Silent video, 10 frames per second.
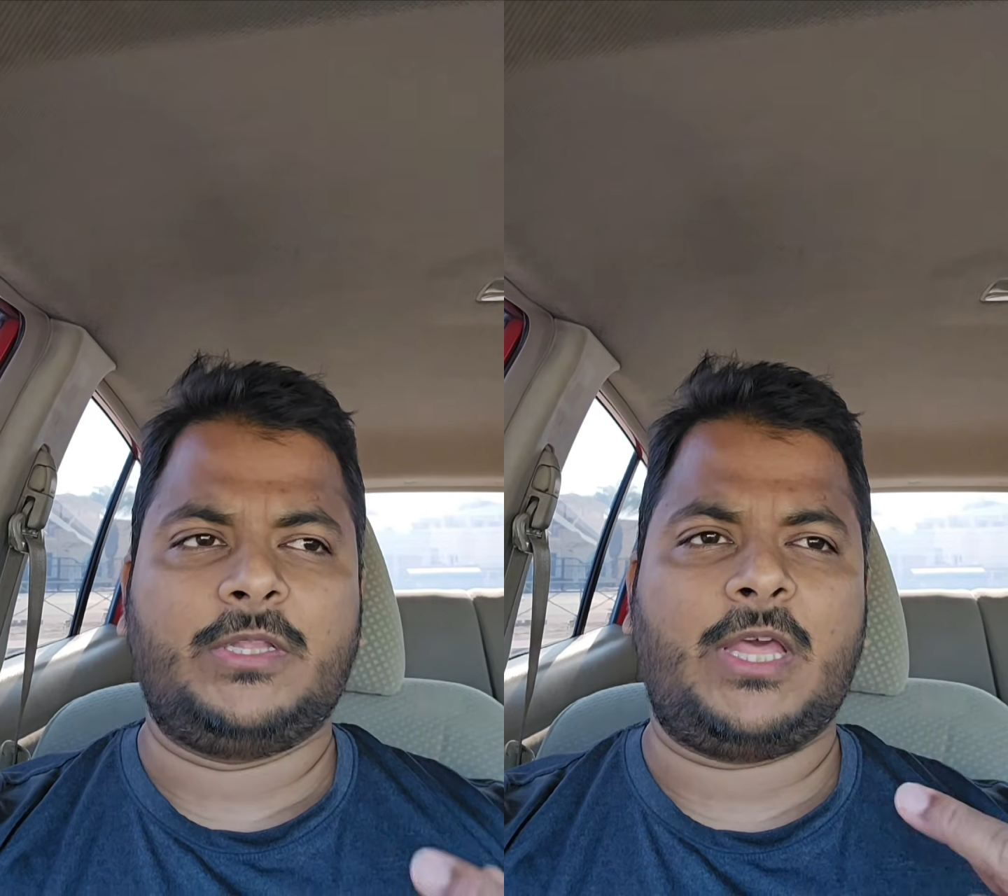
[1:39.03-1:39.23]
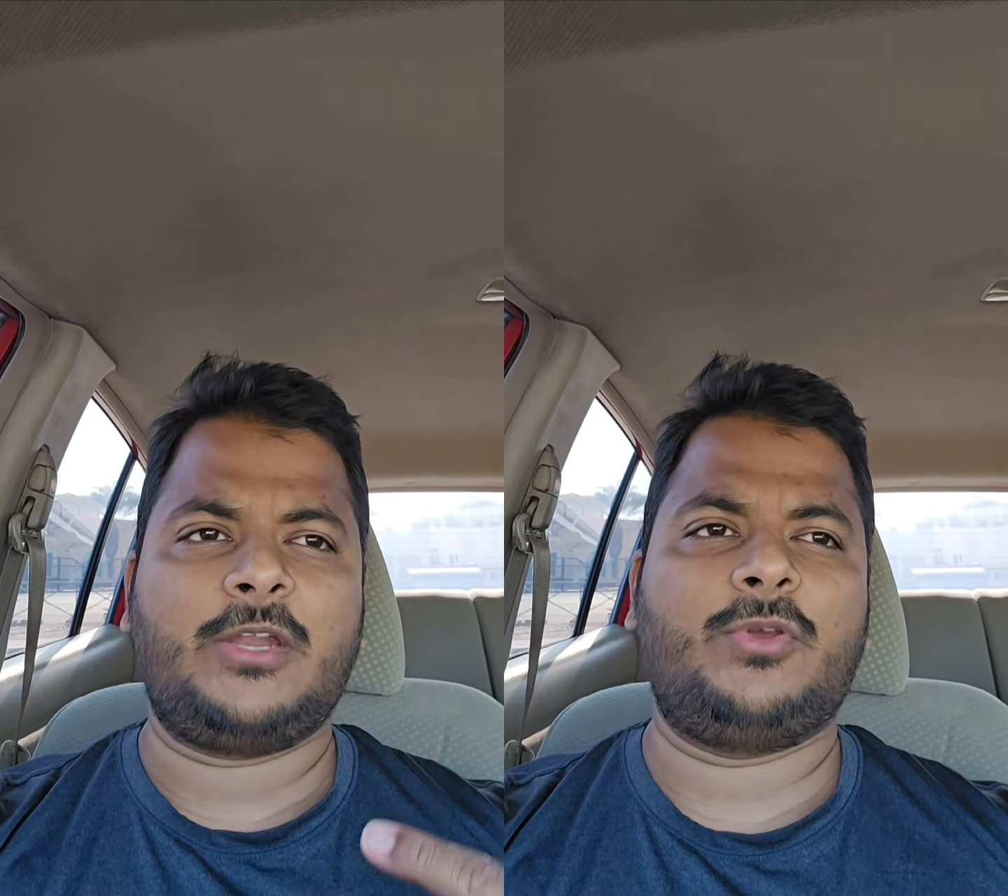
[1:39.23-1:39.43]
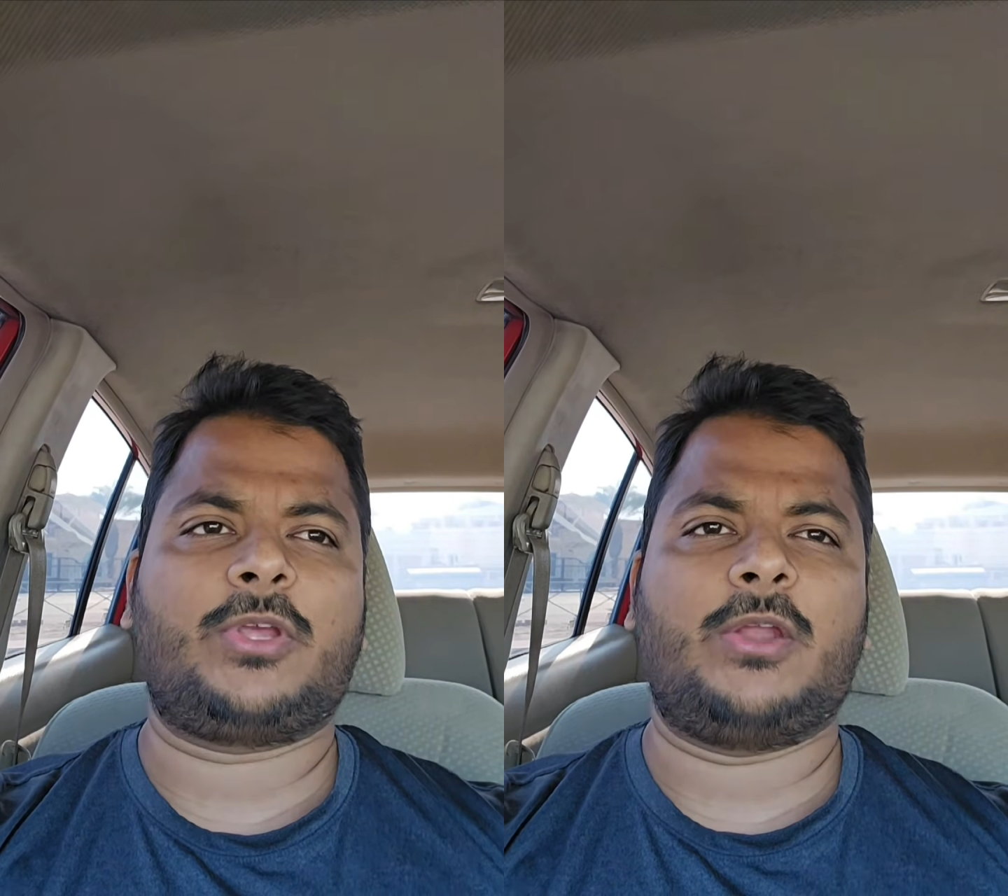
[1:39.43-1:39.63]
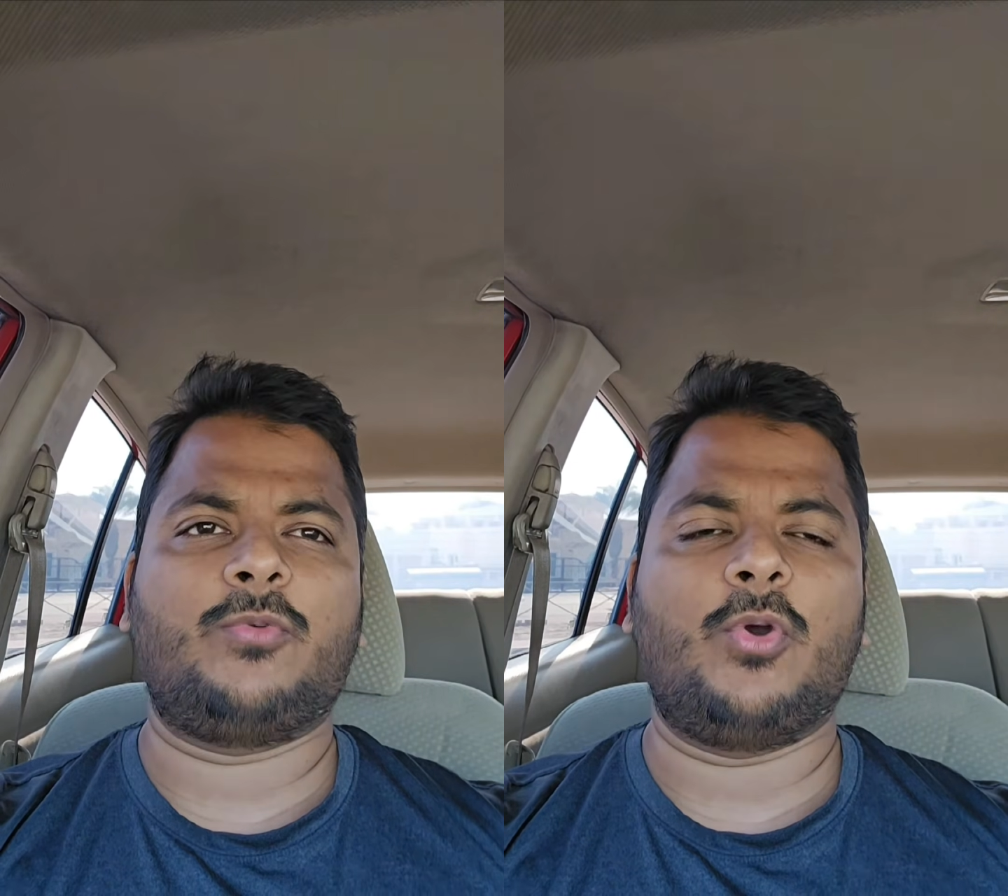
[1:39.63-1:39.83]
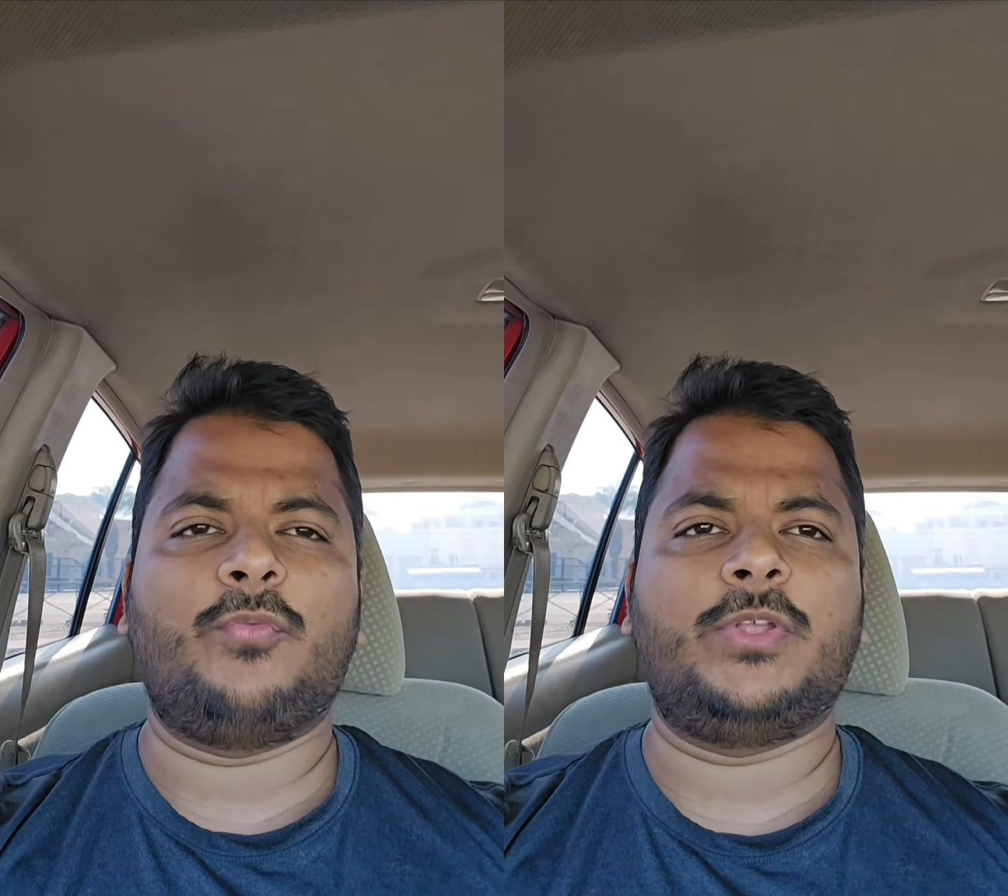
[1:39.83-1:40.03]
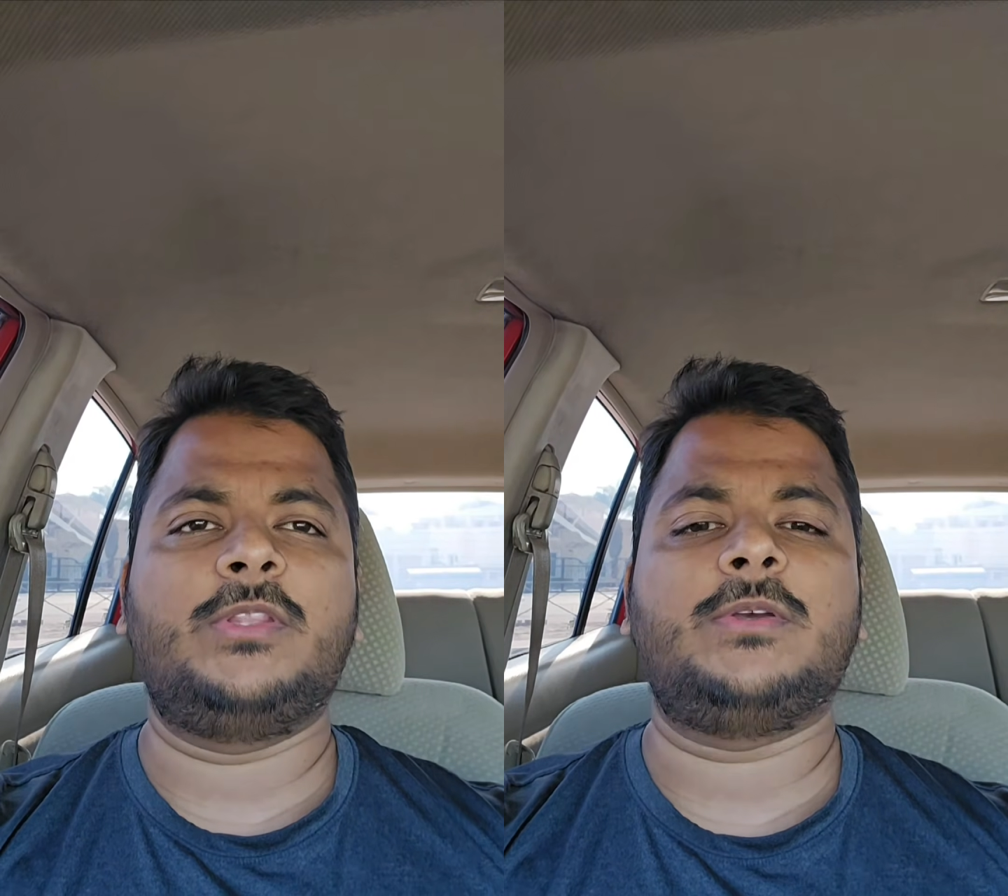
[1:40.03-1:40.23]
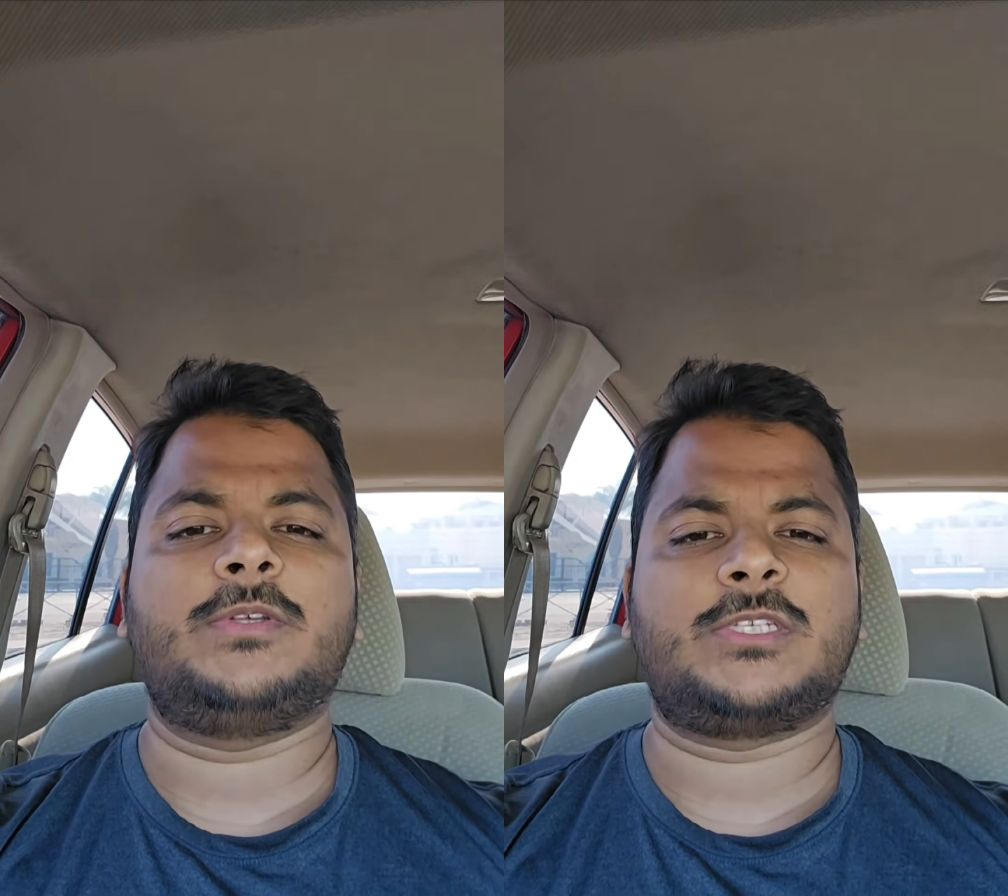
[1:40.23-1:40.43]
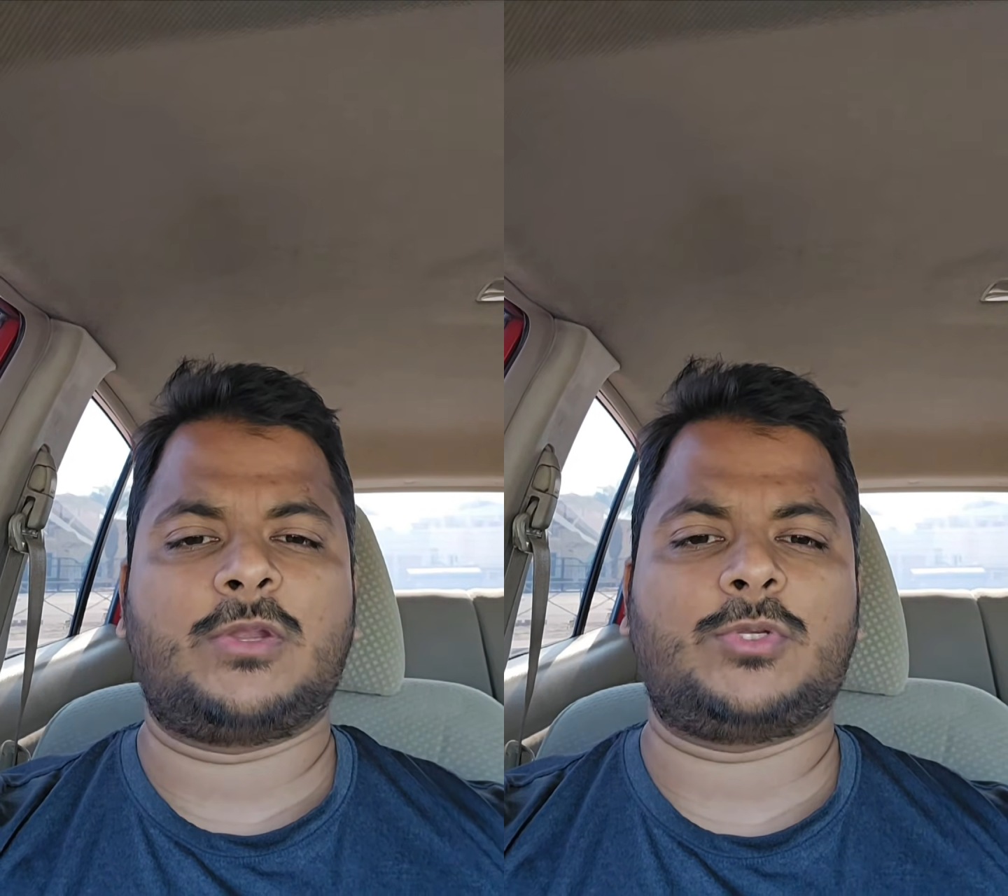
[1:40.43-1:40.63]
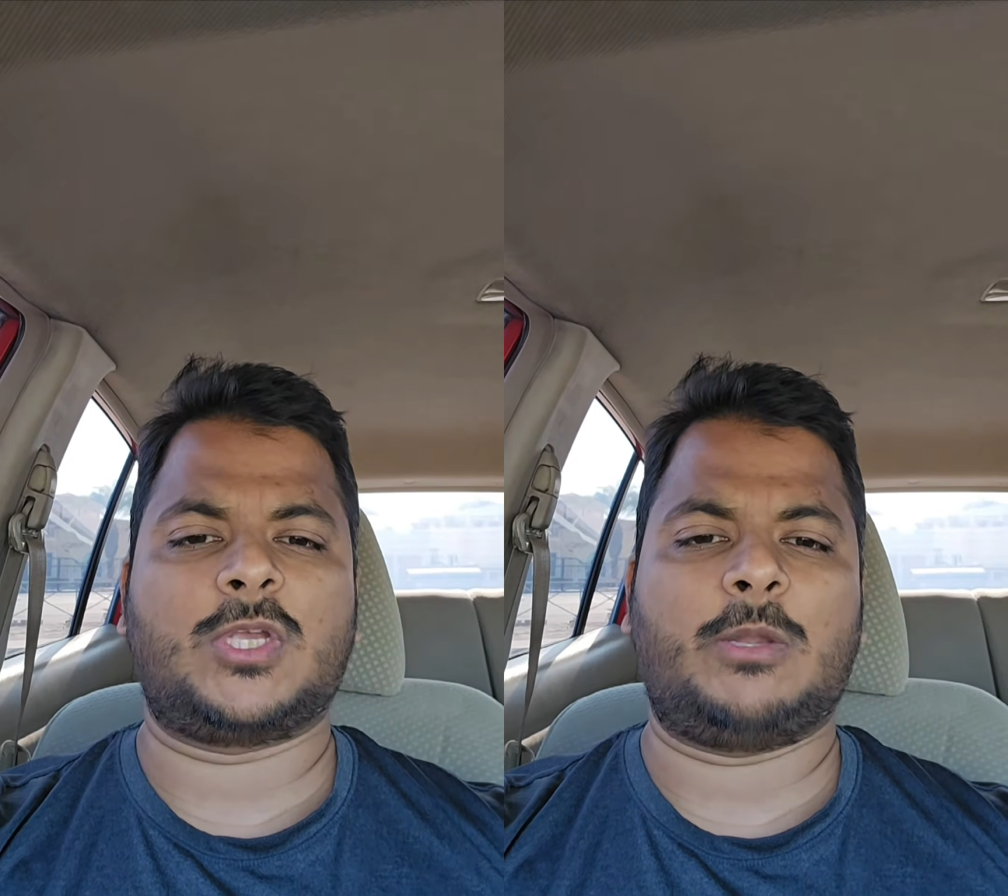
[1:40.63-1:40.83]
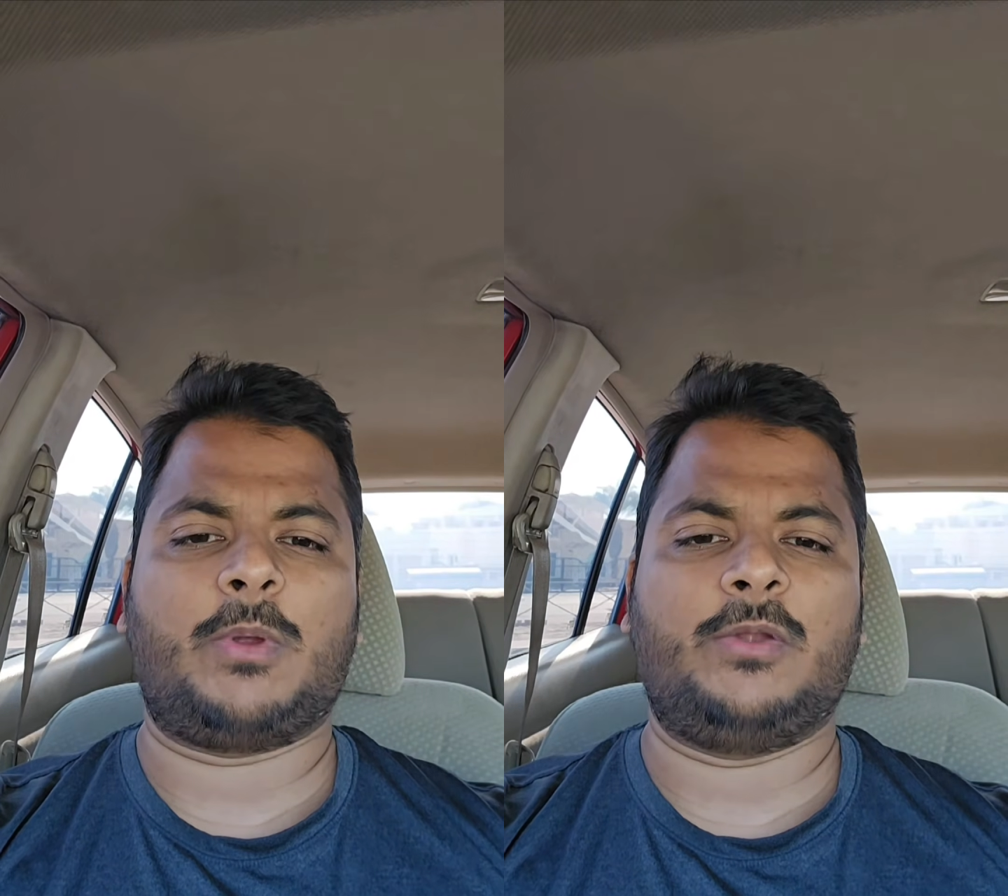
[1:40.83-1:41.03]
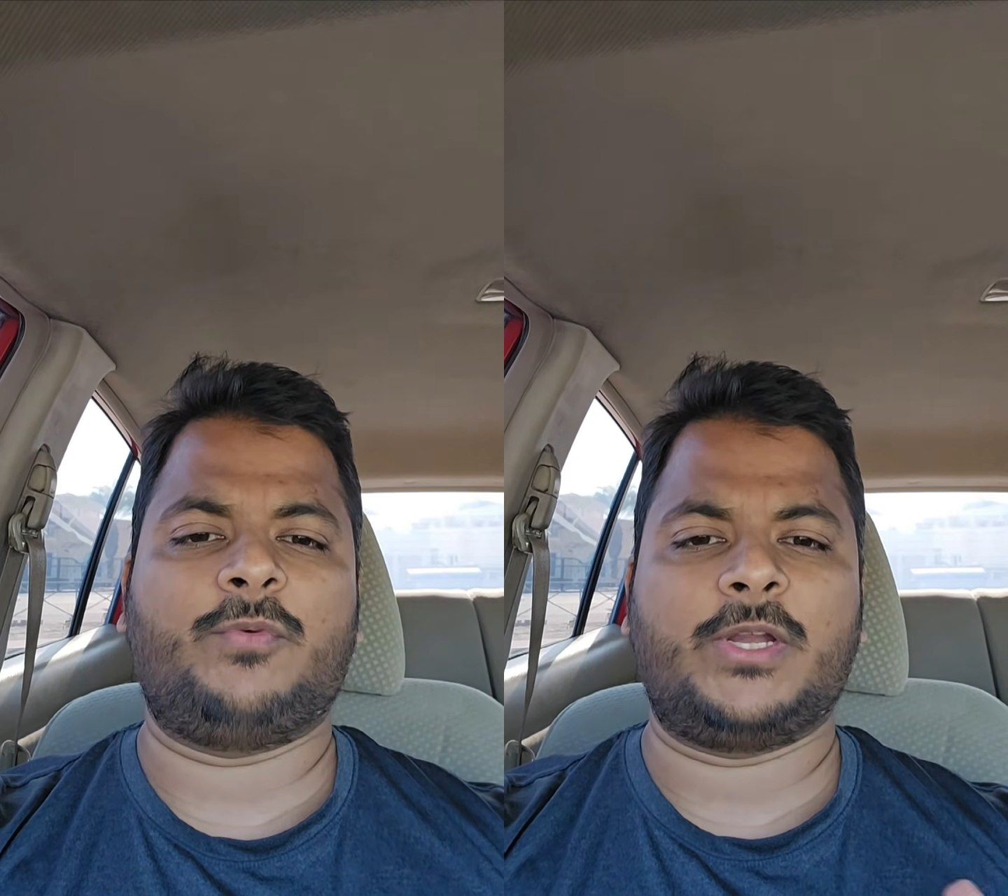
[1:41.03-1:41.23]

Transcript: there you can go with service endpoint.